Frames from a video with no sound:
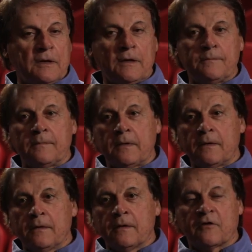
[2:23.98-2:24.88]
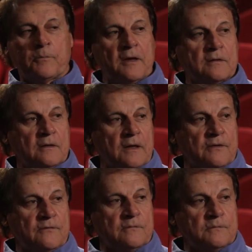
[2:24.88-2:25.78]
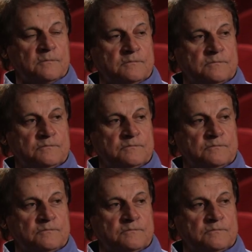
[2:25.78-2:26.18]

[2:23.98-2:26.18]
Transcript: they expected less and